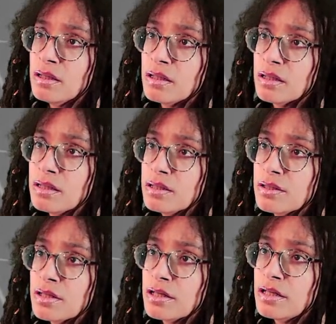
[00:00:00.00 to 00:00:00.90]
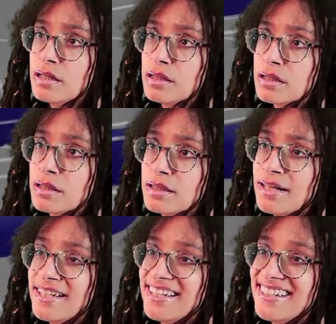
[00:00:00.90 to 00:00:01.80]
Kind of, sort of.
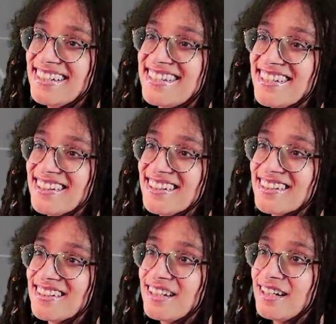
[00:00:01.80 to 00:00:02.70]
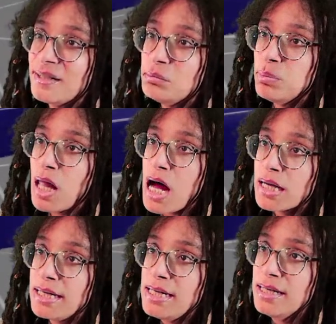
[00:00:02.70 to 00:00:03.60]
It's a little
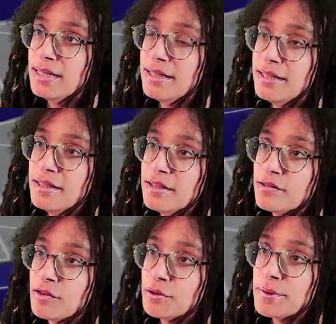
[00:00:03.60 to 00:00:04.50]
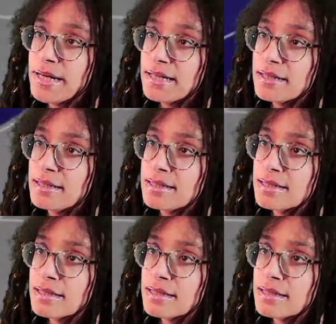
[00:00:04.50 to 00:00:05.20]
blocky for rings.